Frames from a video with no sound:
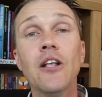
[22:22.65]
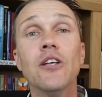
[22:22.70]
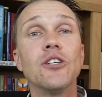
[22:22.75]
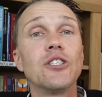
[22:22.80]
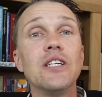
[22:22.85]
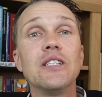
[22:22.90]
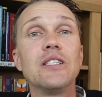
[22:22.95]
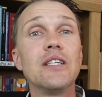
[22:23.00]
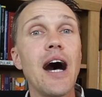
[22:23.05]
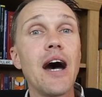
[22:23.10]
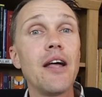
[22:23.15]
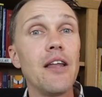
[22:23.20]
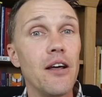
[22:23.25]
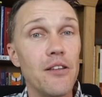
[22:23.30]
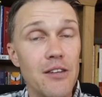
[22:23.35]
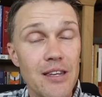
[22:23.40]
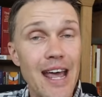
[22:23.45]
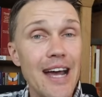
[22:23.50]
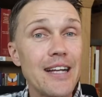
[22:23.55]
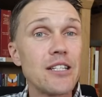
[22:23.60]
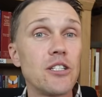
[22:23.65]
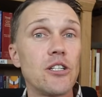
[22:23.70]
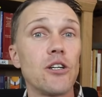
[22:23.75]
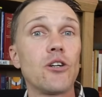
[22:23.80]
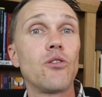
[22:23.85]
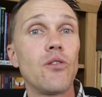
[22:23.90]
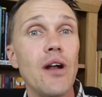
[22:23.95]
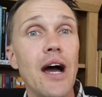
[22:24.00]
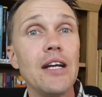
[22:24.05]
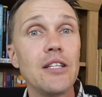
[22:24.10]
She's not next to
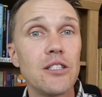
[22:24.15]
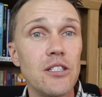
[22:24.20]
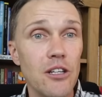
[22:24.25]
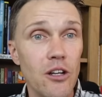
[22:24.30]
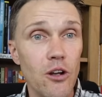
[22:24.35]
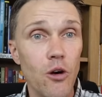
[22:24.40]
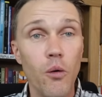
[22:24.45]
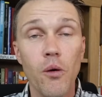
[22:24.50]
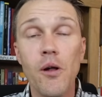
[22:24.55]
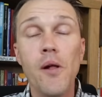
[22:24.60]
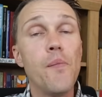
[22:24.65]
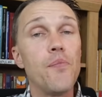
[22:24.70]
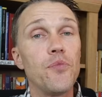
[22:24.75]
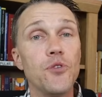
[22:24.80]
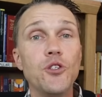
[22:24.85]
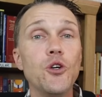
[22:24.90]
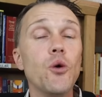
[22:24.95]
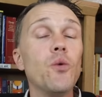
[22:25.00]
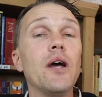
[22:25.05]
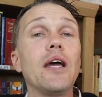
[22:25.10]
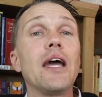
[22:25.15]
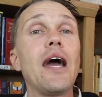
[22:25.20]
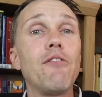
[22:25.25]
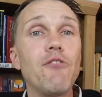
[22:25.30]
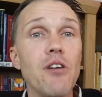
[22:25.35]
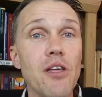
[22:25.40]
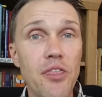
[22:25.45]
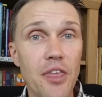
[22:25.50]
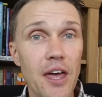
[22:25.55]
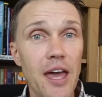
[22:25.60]
Christ, you know, doing
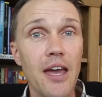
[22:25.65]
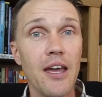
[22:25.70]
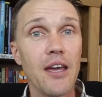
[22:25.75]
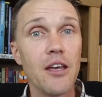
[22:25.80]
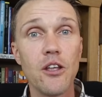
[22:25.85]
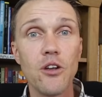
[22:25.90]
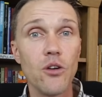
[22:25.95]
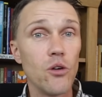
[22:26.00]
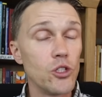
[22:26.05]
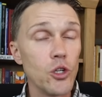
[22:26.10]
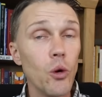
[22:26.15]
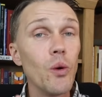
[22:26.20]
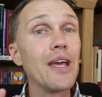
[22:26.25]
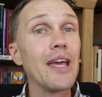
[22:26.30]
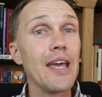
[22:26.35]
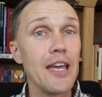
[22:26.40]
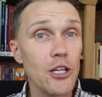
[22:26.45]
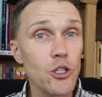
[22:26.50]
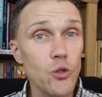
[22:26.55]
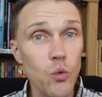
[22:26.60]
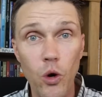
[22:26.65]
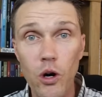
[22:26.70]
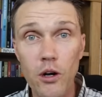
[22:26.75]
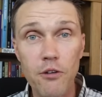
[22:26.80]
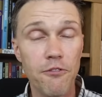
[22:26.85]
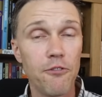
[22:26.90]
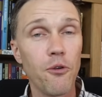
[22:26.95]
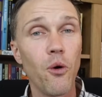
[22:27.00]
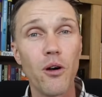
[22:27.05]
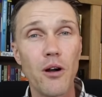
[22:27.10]
everything, you know, doing his
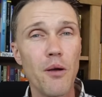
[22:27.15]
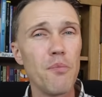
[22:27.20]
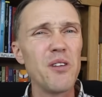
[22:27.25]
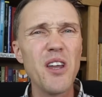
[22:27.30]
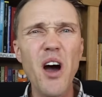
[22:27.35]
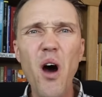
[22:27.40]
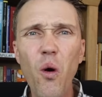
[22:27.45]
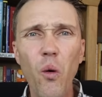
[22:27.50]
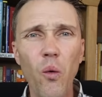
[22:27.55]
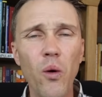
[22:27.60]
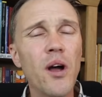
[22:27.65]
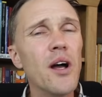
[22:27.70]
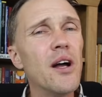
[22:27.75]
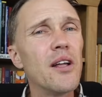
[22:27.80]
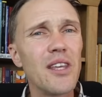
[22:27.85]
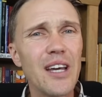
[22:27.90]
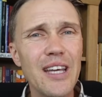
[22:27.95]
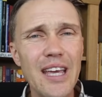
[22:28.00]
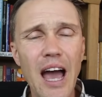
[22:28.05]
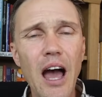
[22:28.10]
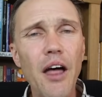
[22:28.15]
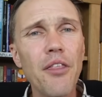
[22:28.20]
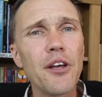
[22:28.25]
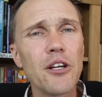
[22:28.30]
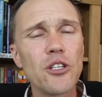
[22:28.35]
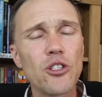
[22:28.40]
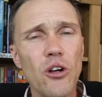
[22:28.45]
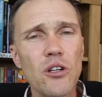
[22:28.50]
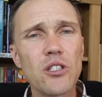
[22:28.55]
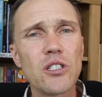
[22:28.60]
work for him. No, the
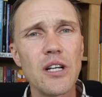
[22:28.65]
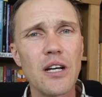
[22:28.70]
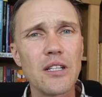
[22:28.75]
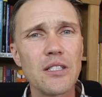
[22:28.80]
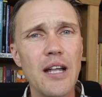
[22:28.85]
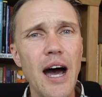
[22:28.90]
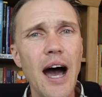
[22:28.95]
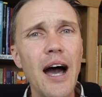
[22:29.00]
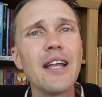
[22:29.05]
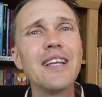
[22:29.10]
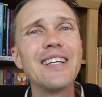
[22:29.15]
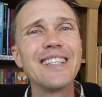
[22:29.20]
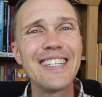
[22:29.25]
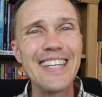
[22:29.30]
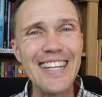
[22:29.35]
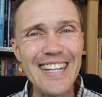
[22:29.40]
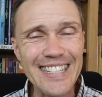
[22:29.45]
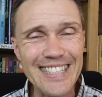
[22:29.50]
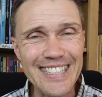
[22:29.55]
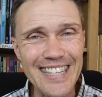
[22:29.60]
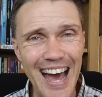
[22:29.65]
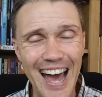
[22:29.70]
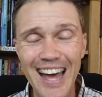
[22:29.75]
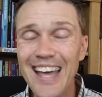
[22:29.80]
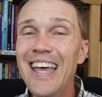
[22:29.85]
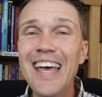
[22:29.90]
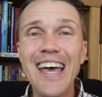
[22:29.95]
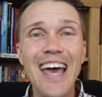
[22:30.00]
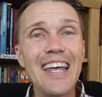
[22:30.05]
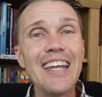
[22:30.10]
Catholic Church does not teach that.
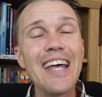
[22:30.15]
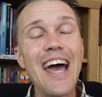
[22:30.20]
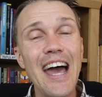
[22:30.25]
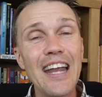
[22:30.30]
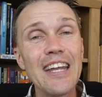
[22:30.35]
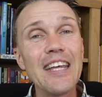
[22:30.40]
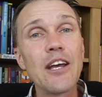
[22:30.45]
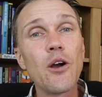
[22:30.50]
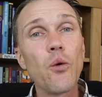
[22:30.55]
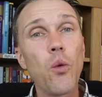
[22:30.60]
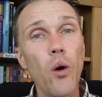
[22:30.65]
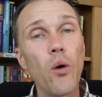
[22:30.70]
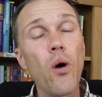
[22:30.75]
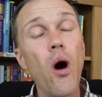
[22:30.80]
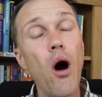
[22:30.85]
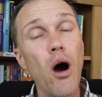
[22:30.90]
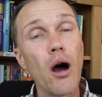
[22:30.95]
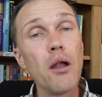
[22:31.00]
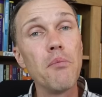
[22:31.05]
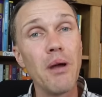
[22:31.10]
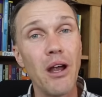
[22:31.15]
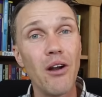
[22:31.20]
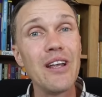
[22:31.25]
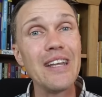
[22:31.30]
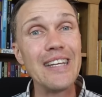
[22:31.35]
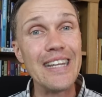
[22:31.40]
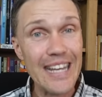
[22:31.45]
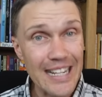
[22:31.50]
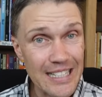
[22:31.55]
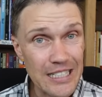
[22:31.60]
And any quote on
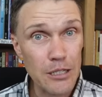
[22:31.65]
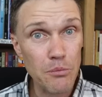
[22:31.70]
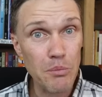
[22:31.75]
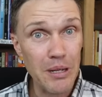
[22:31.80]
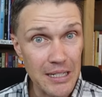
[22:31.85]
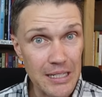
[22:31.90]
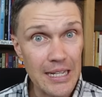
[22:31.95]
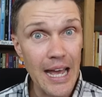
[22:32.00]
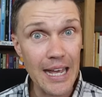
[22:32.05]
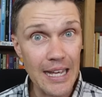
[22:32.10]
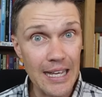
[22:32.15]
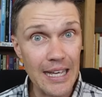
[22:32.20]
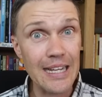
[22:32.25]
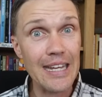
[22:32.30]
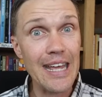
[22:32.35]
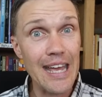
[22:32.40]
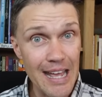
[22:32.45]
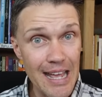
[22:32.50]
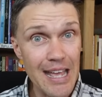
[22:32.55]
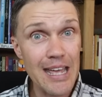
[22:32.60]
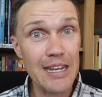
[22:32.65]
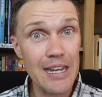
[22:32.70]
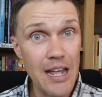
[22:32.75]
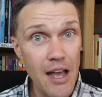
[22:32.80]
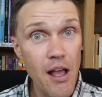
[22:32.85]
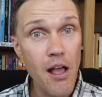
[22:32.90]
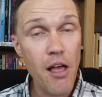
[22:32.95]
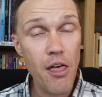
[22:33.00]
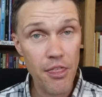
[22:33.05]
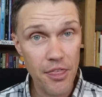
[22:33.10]
Mary needs to be taken
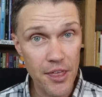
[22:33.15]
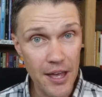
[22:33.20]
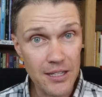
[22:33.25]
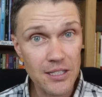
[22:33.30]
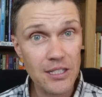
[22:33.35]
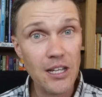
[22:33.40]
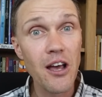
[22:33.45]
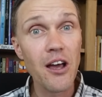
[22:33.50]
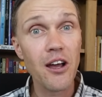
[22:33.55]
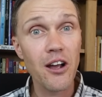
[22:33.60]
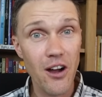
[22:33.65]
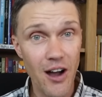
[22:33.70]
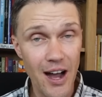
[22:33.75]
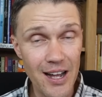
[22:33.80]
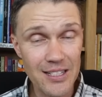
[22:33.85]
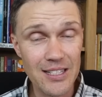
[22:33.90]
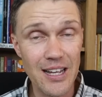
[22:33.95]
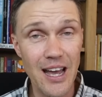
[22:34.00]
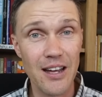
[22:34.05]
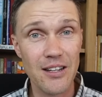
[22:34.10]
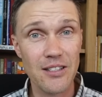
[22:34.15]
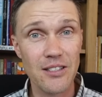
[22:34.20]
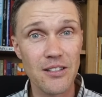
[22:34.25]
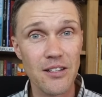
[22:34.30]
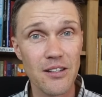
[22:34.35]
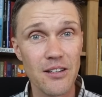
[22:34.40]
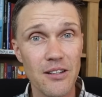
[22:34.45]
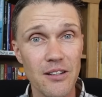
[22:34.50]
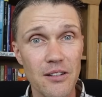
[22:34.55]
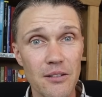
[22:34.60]
in this context.